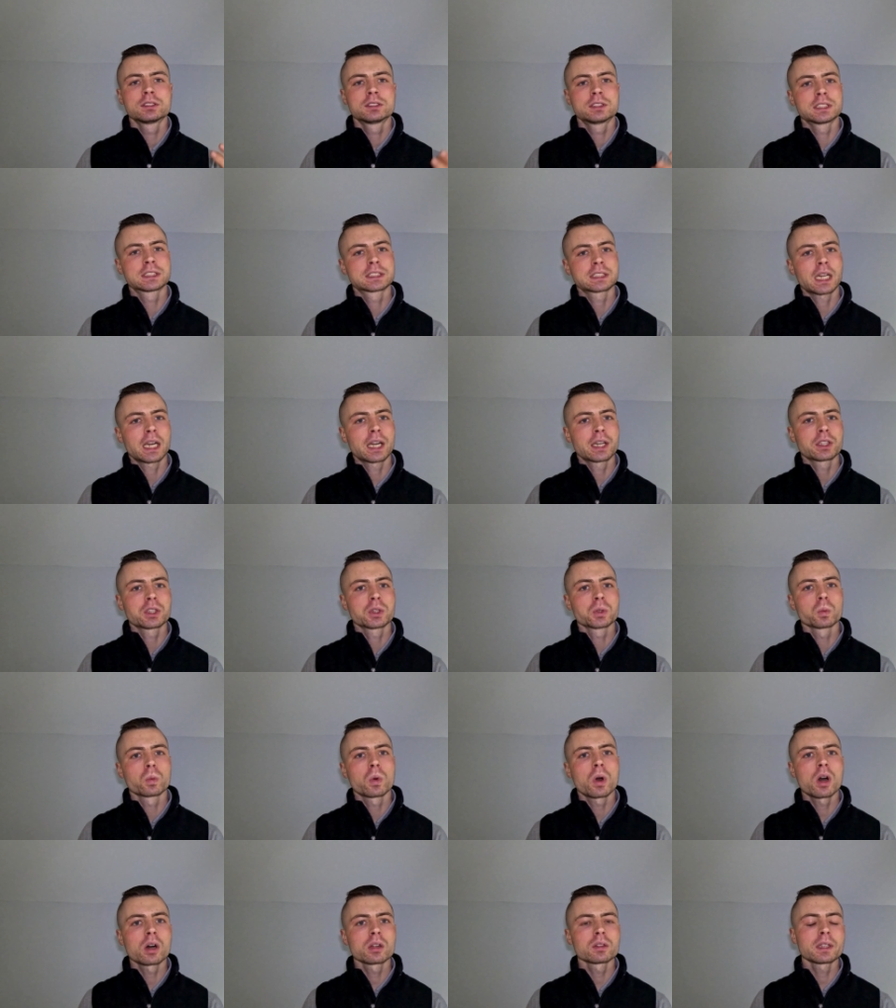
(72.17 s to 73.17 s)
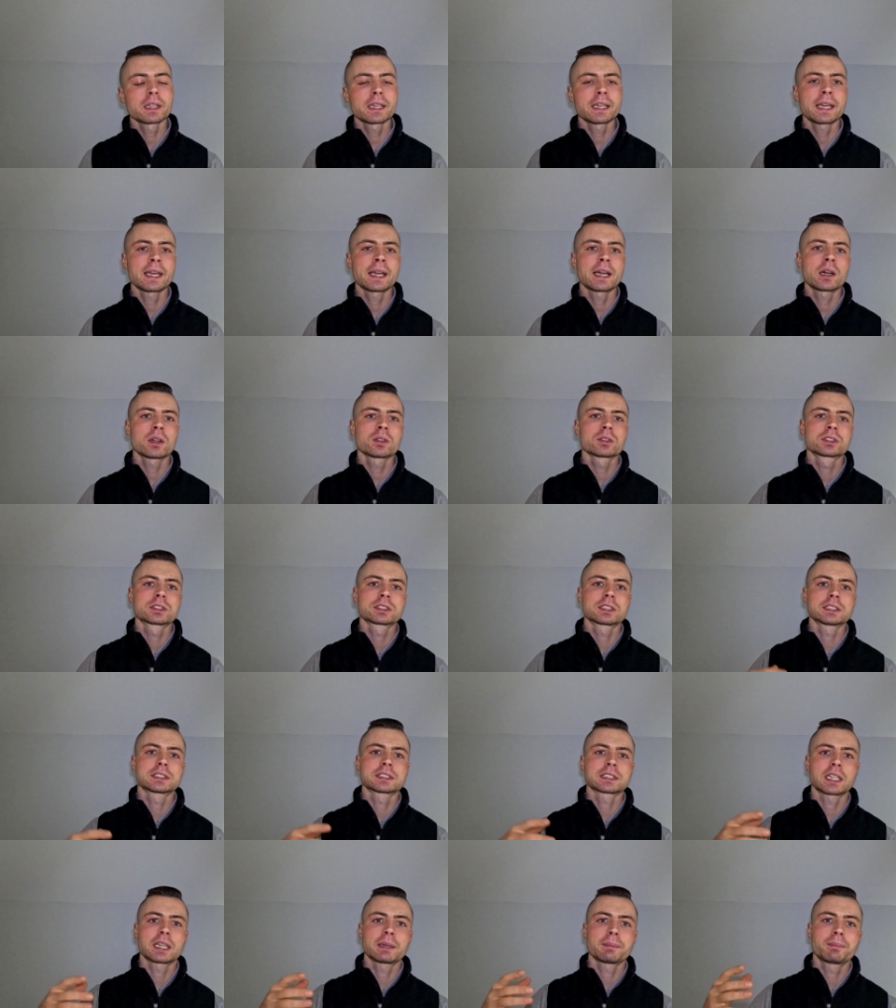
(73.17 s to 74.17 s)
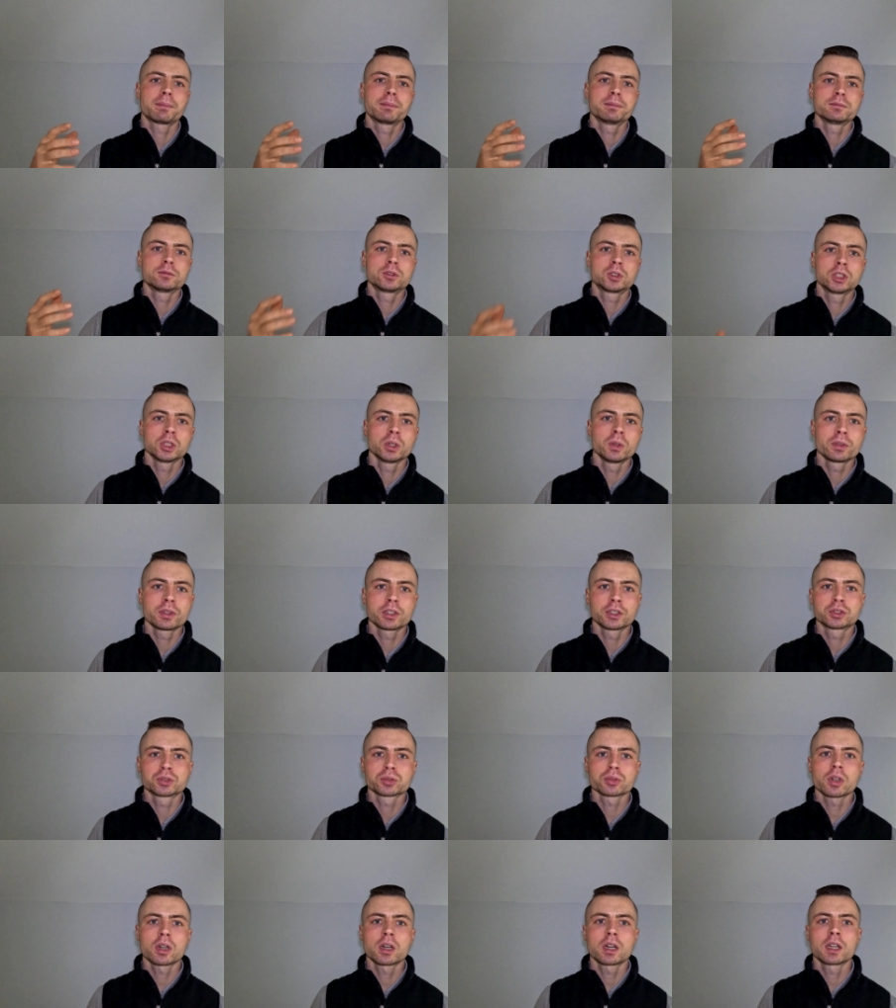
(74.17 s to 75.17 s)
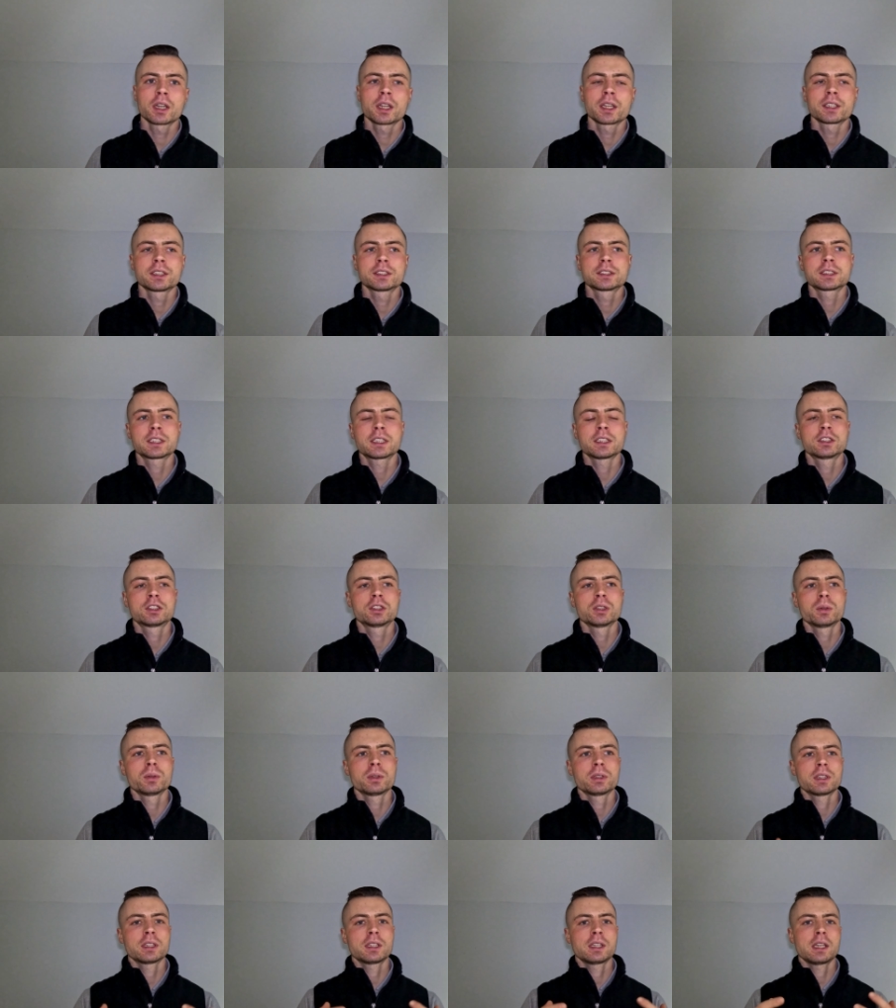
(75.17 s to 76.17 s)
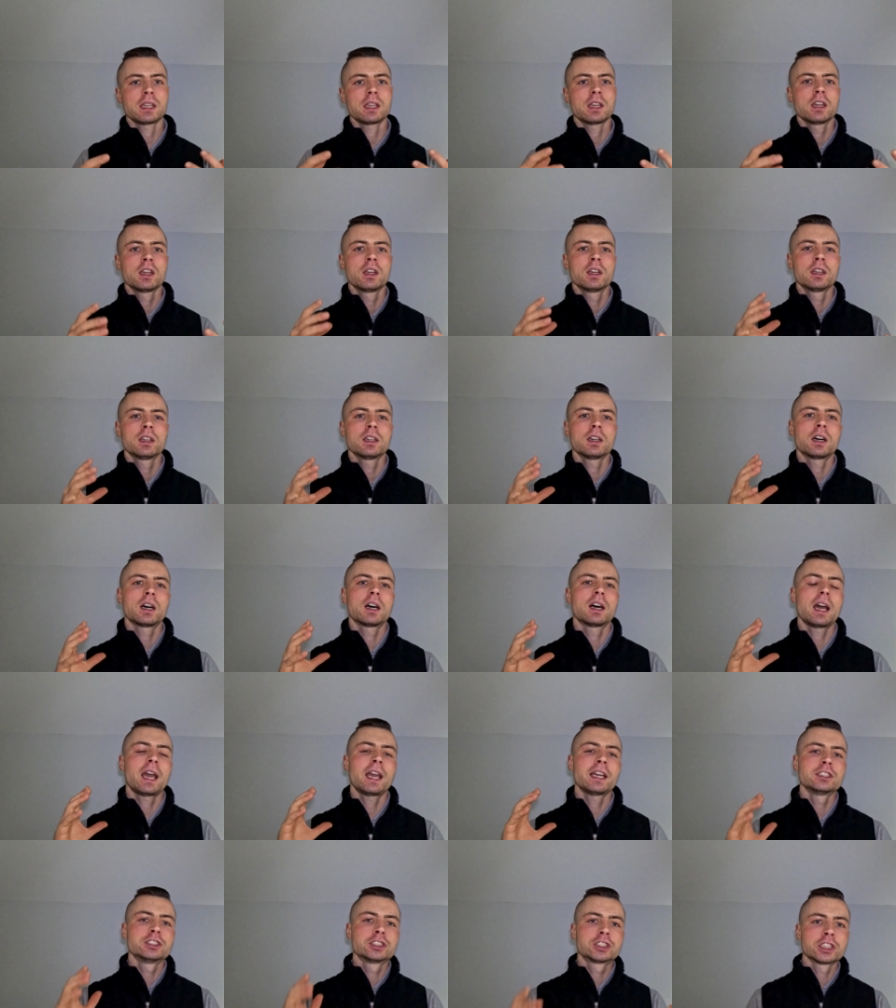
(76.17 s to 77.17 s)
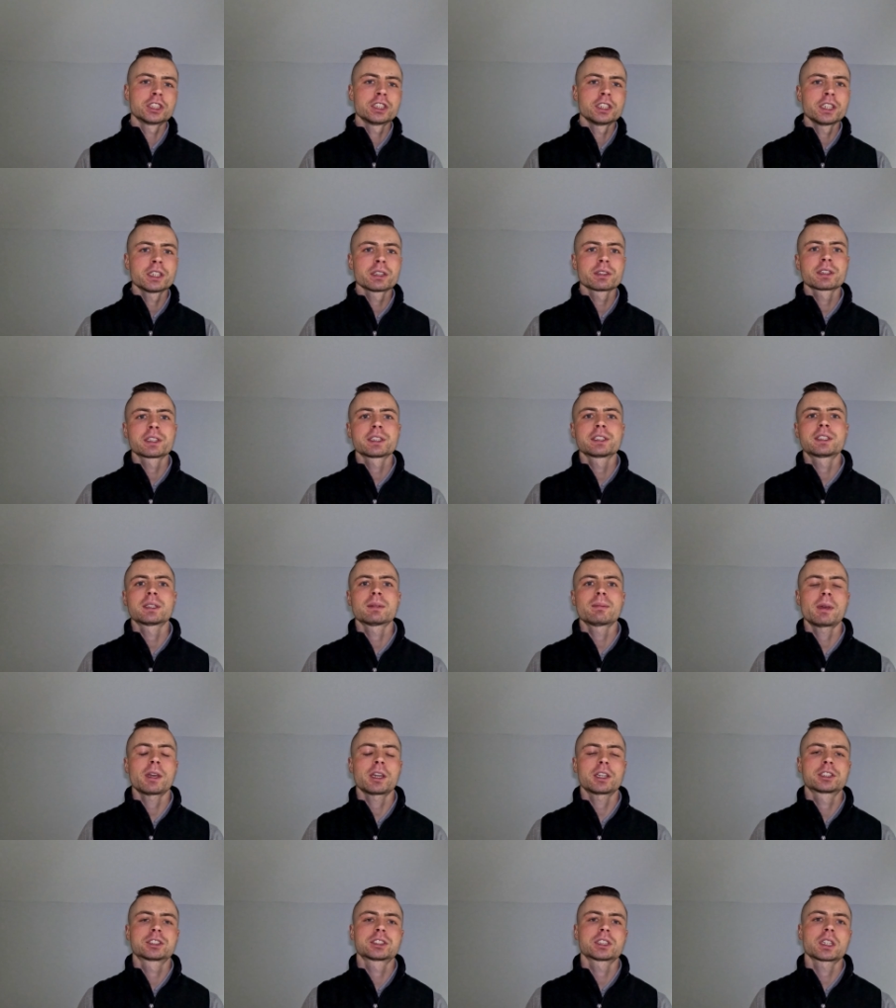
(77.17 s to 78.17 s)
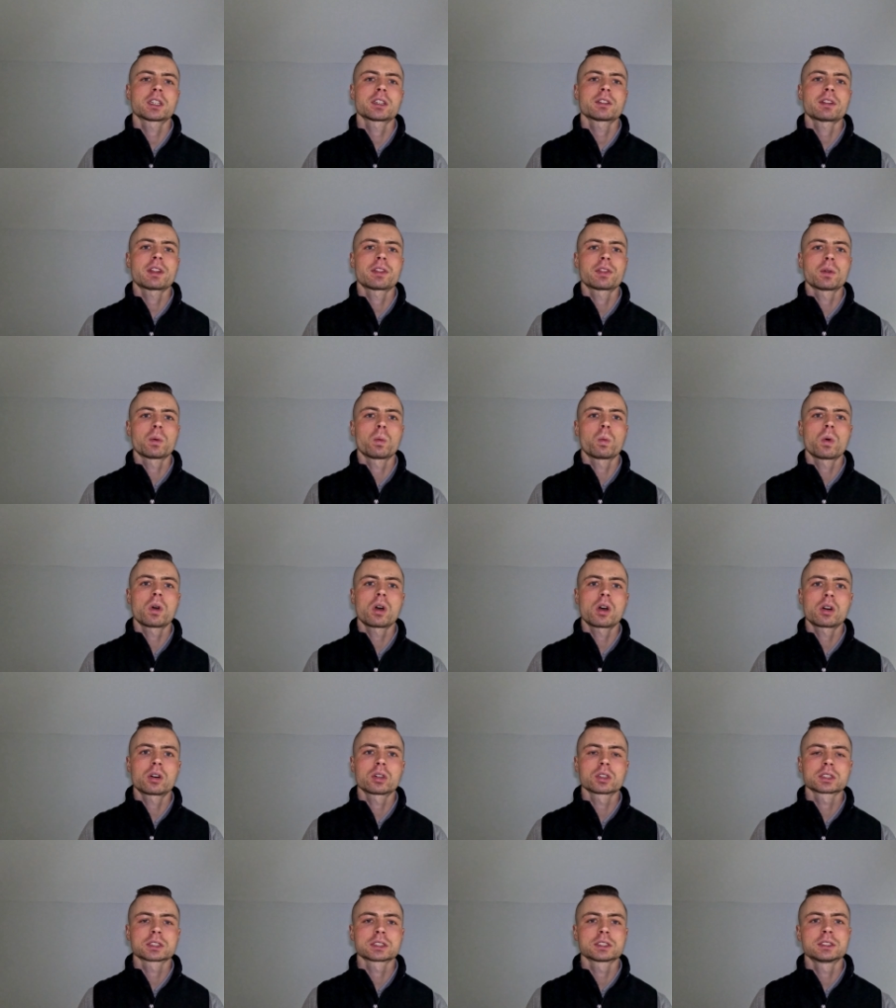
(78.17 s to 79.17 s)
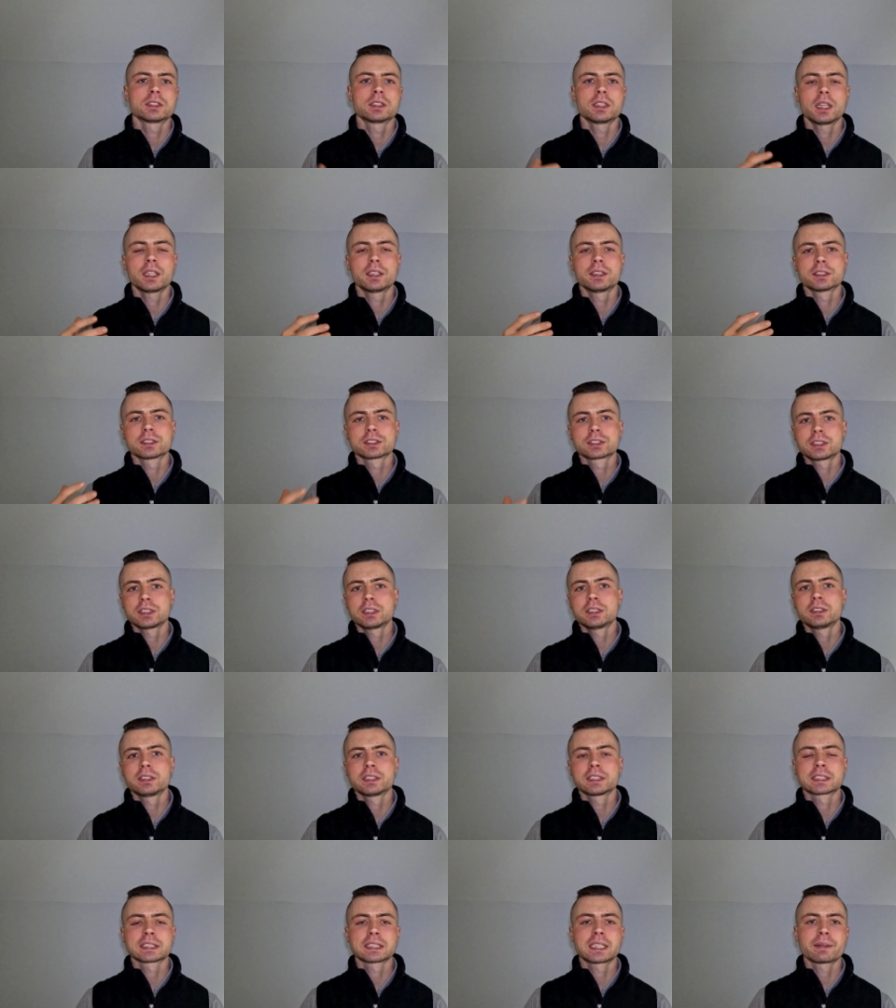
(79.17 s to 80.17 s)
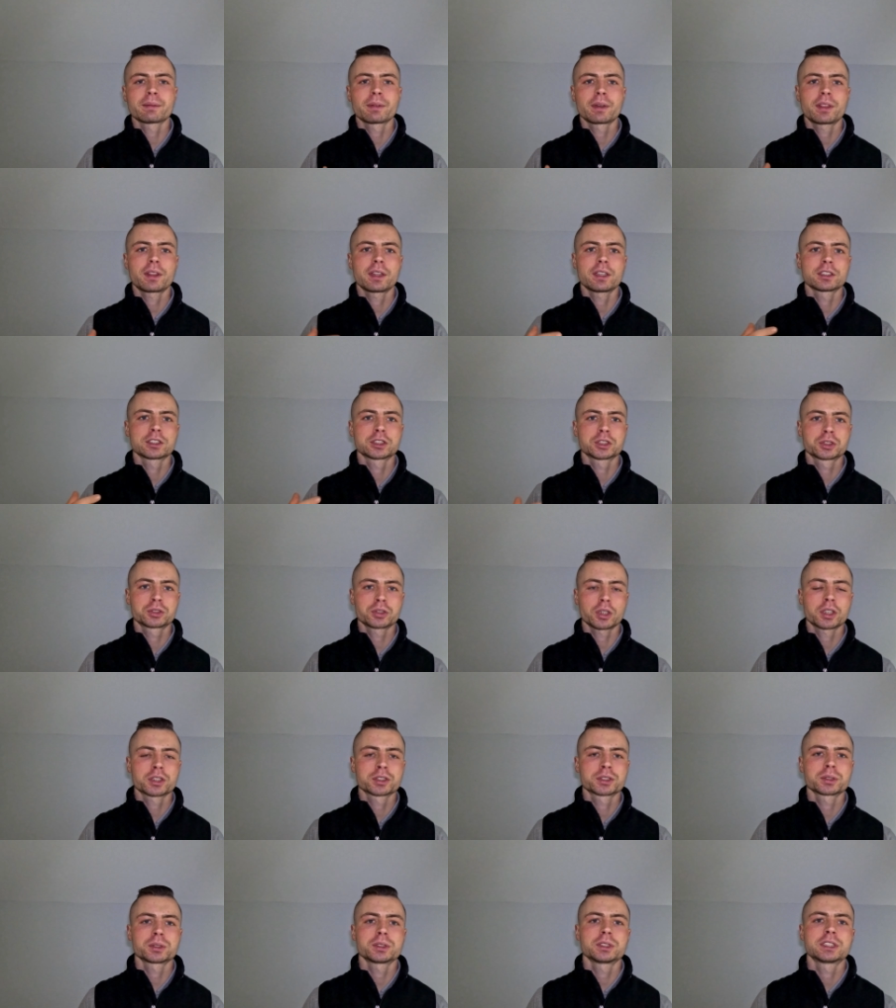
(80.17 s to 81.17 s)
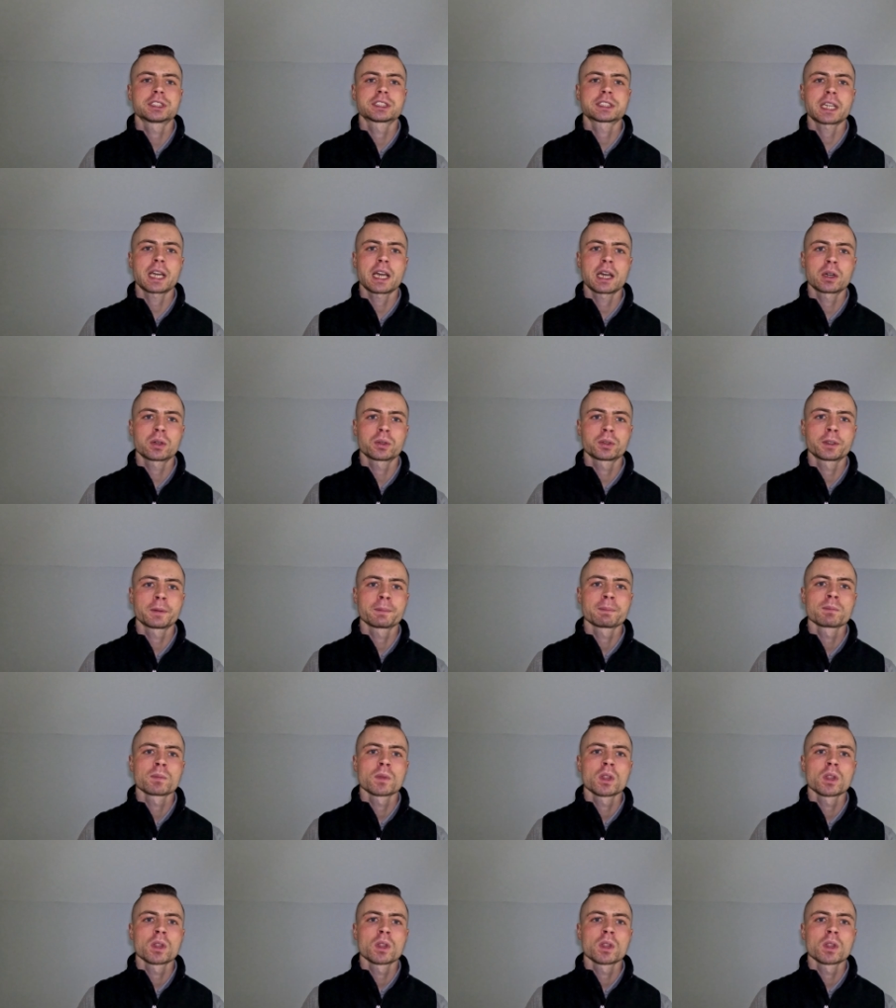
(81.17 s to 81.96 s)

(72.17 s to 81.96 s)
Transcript: deciding your wall layouts, decide, doing the drawings, doing the uh, engineering to make sure that the walls and, and the ceilings and everything is structurally sound.